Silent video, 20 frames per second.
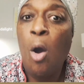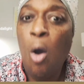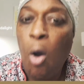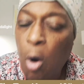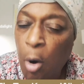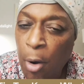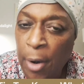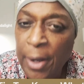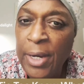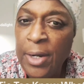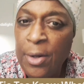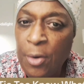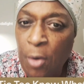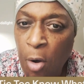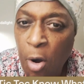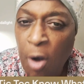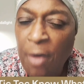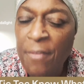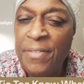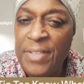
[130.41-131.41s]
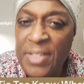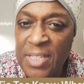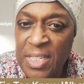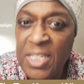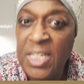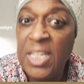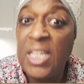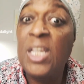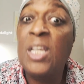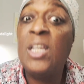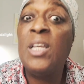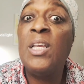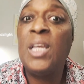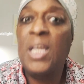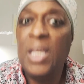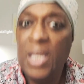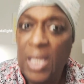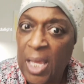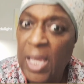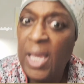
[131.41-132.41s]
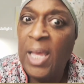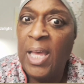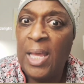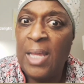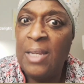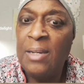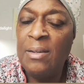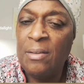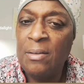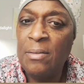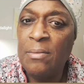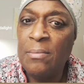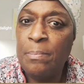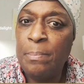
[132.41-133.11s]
organ harvesting, and